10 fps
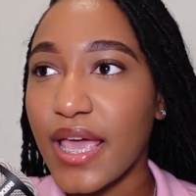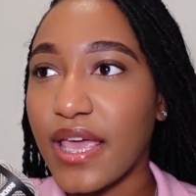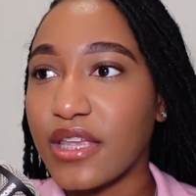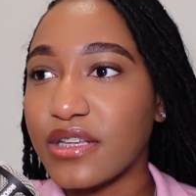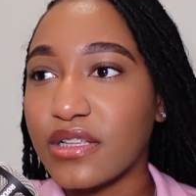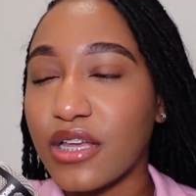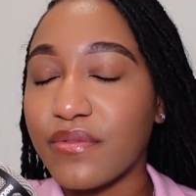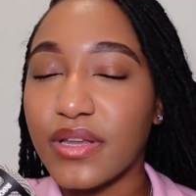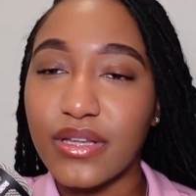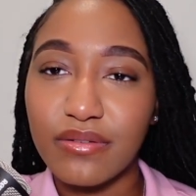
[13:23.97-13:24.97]
And
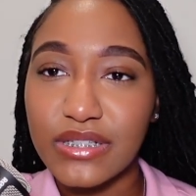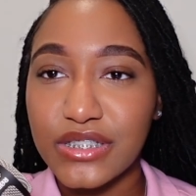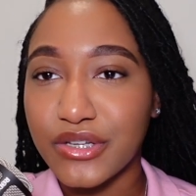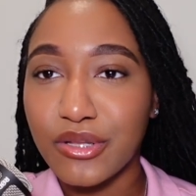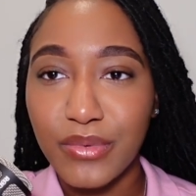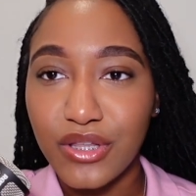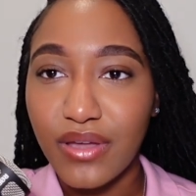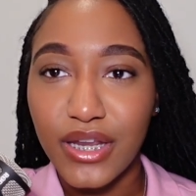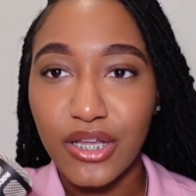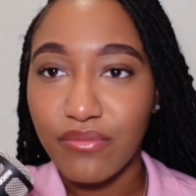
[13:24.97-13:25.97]
decluttering don't necessarily mean you
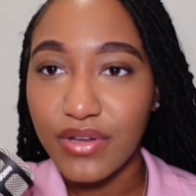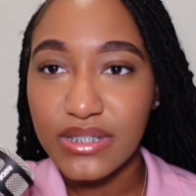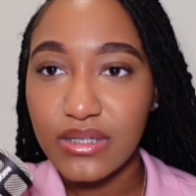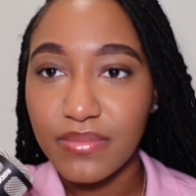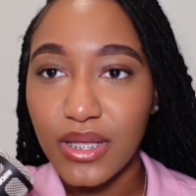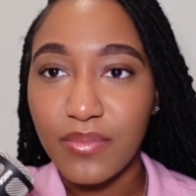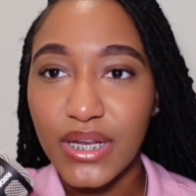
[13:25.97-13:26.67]
got to get rid of something,